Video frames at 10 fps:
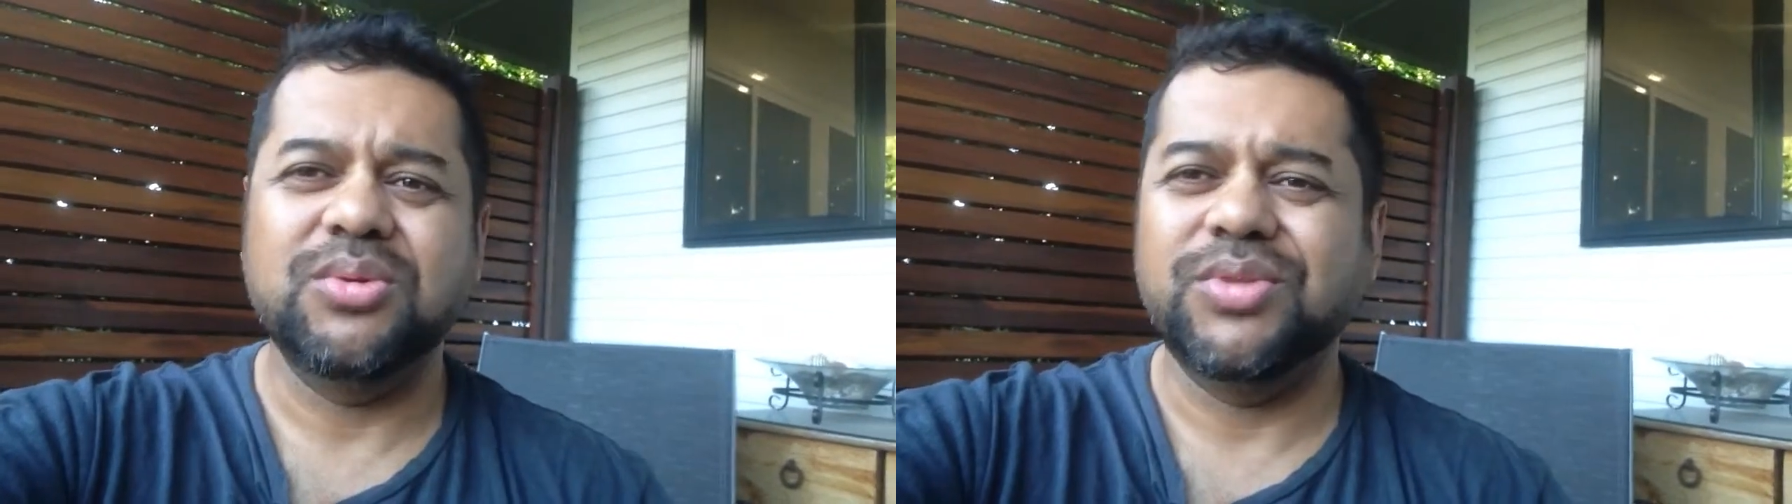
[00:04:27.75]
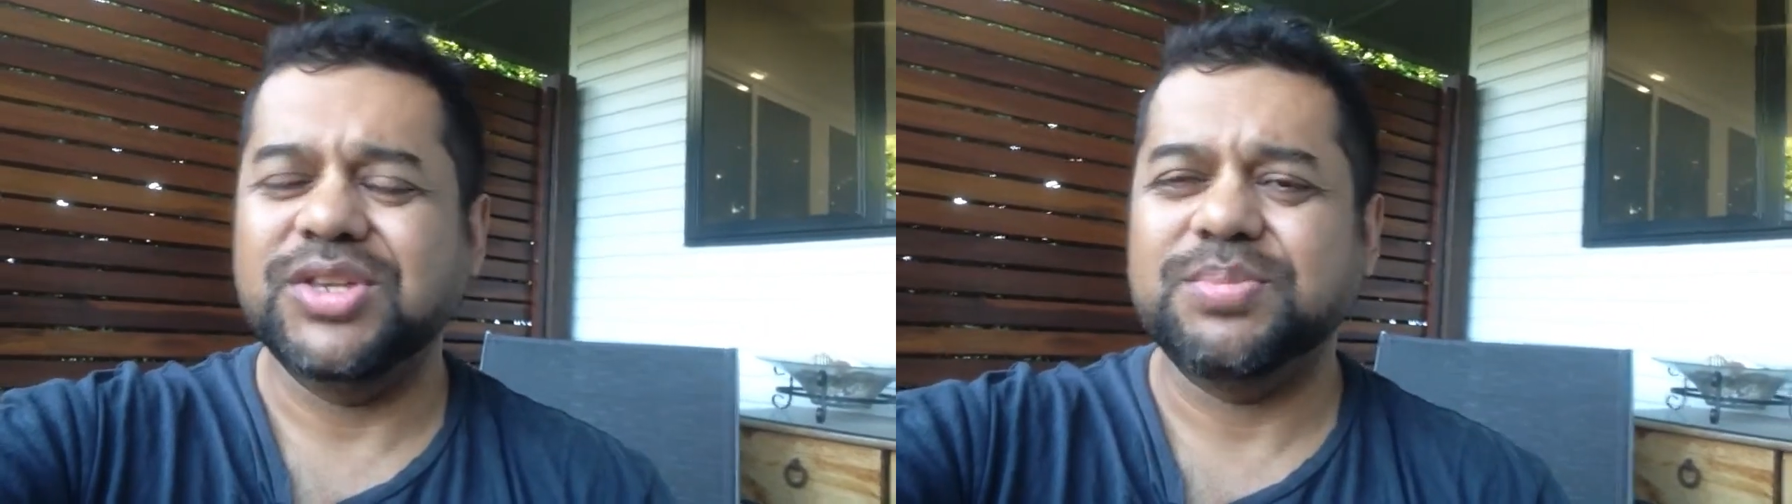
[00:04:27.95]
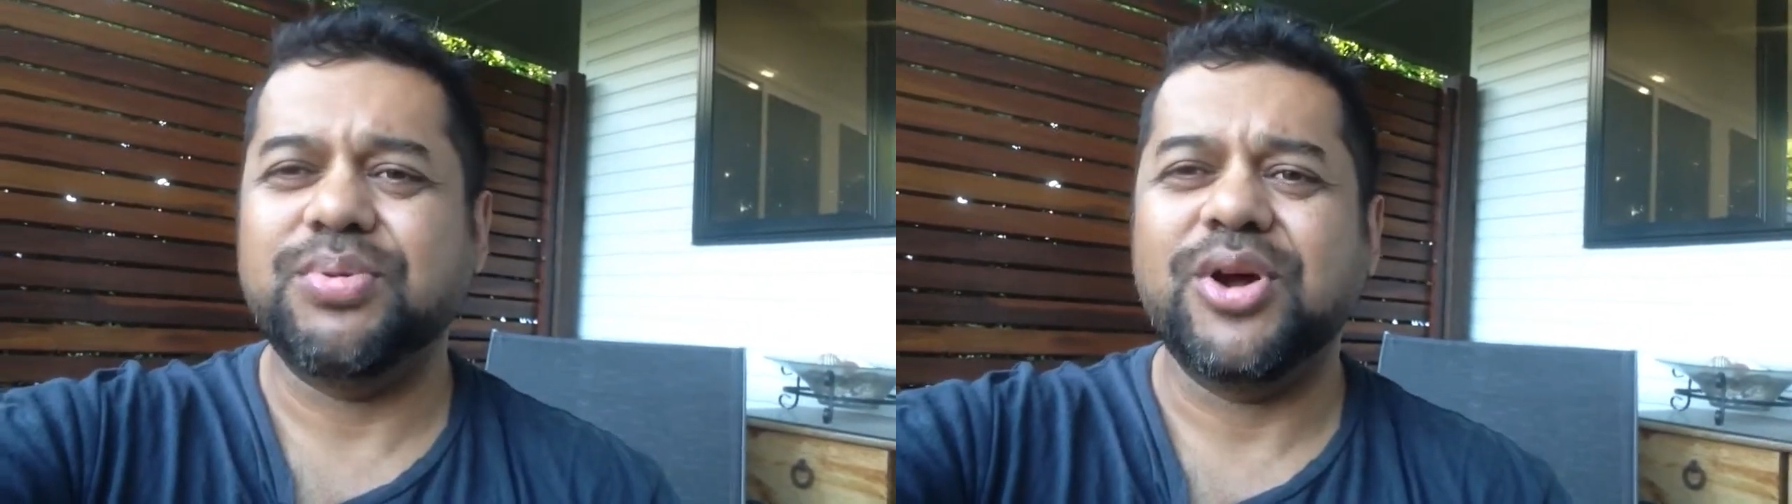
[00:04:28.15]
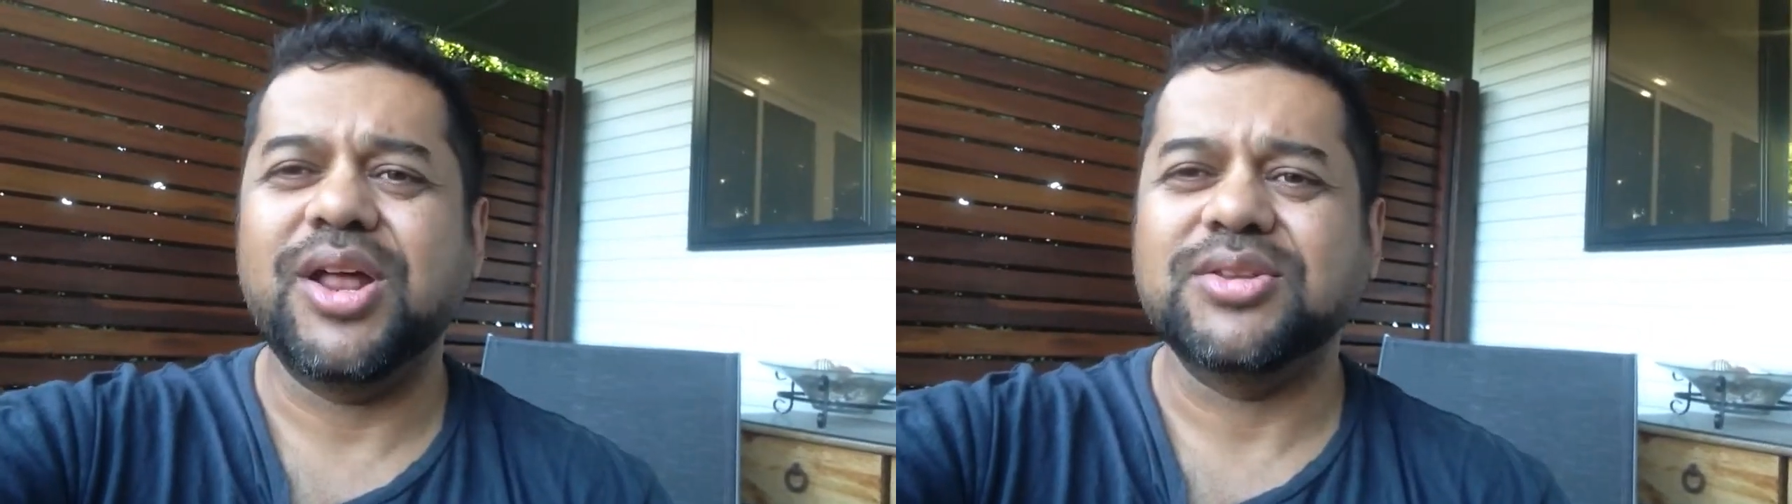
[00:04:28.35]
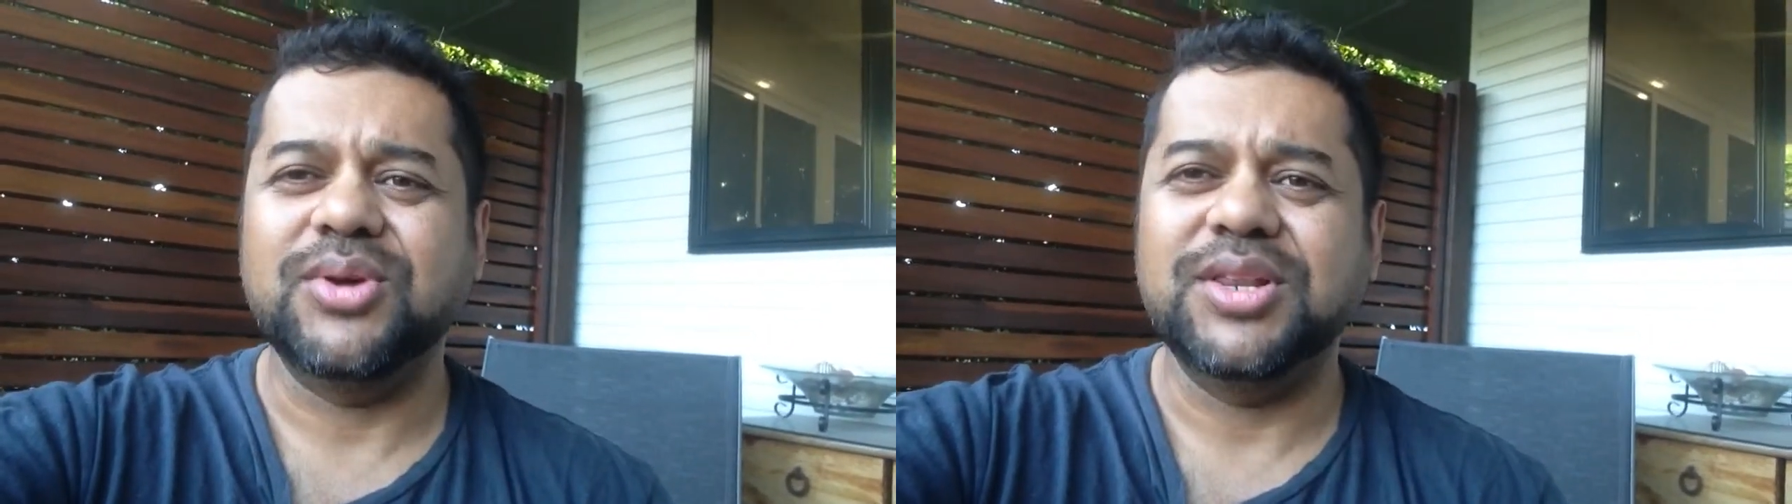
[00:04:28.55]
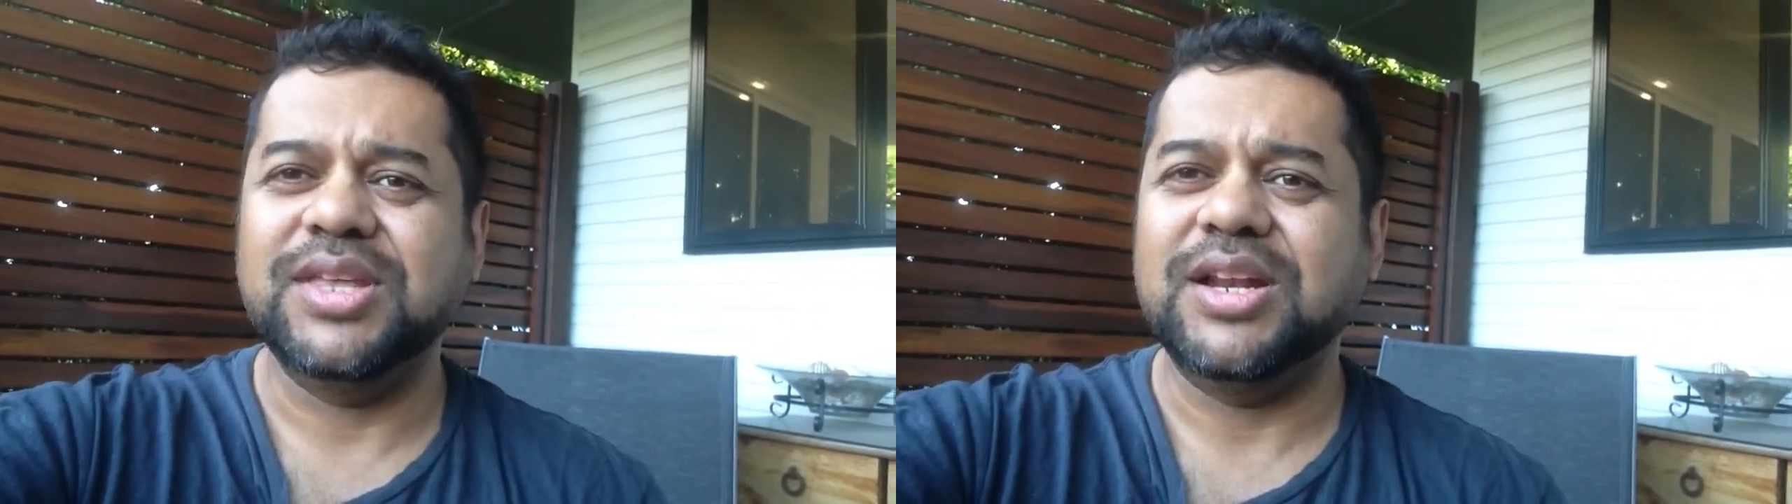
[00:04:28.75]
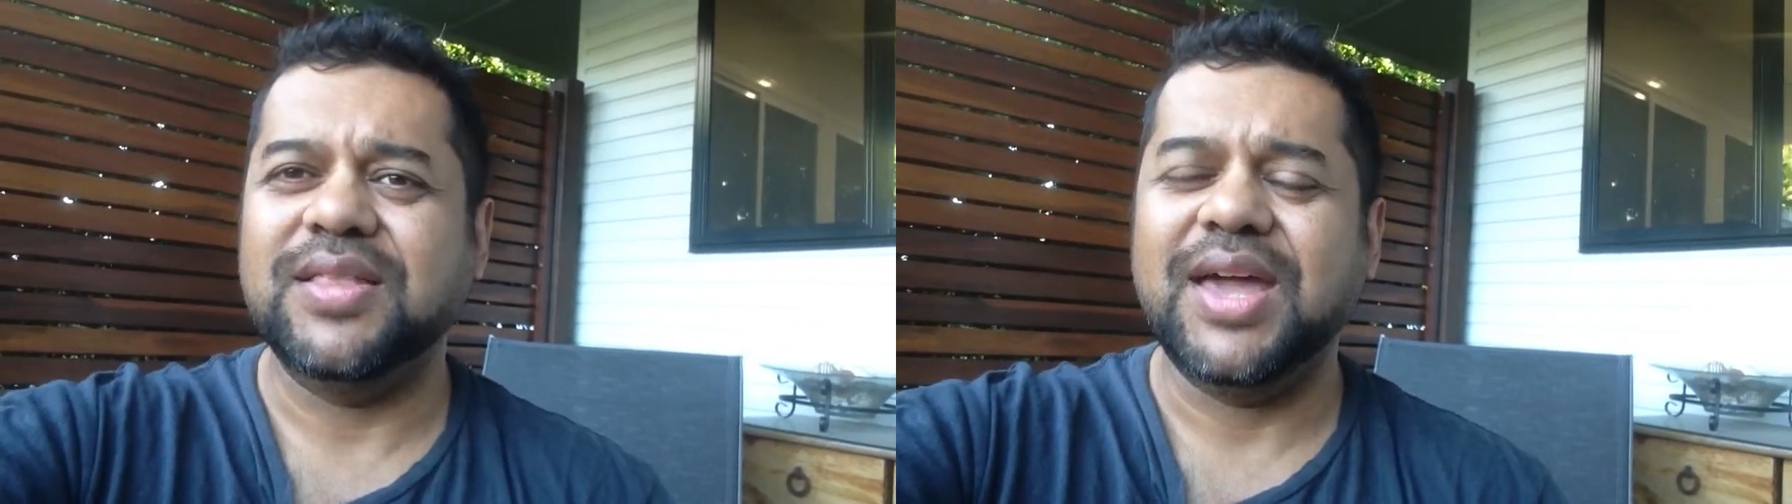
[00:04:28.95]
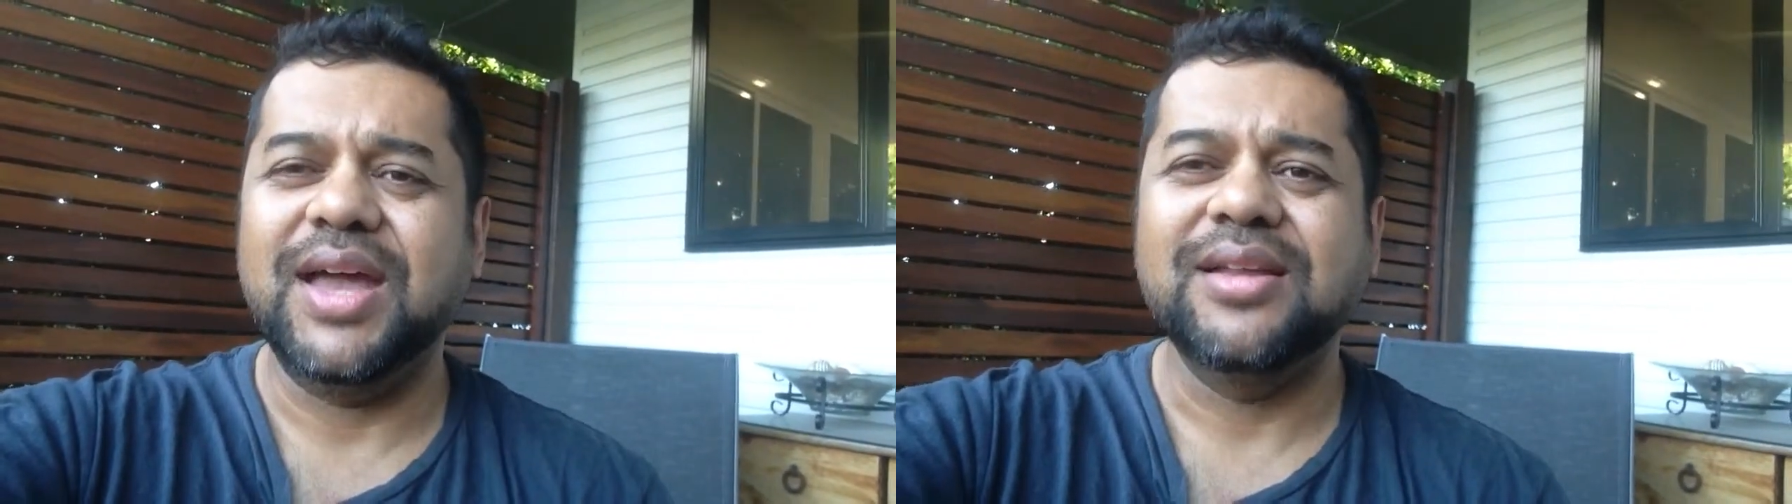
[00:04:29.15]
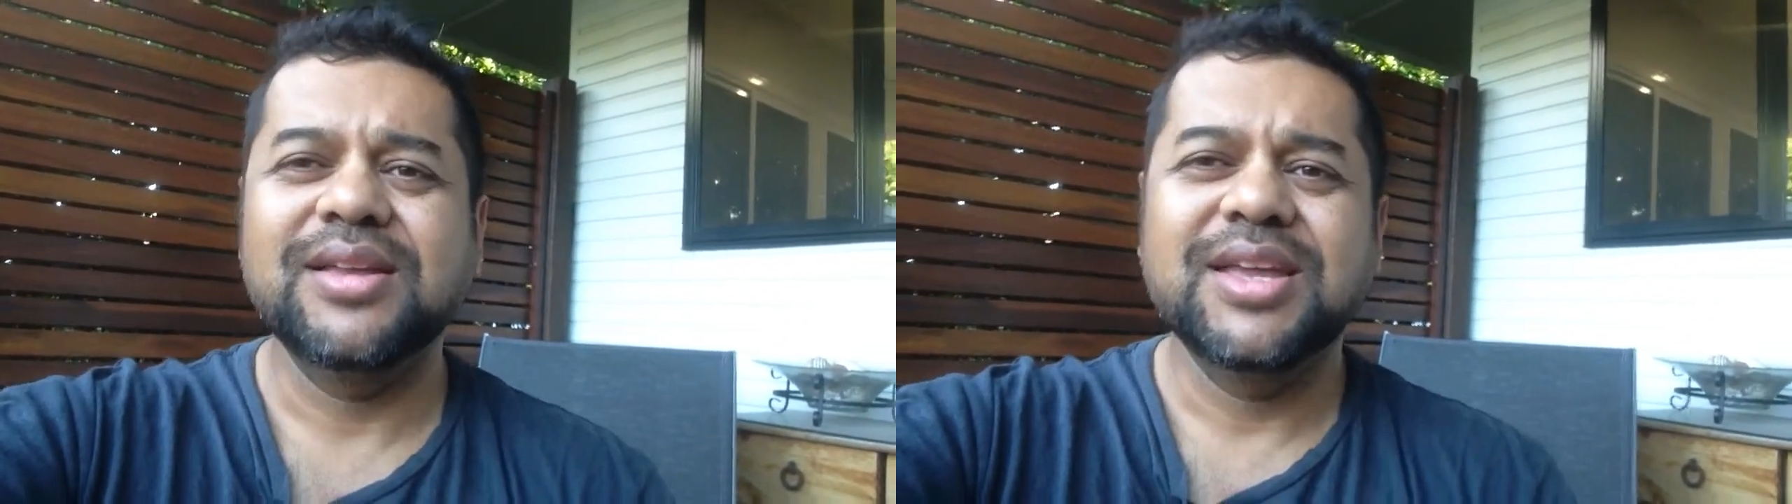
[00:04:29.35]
or whether it's a product or anything like that.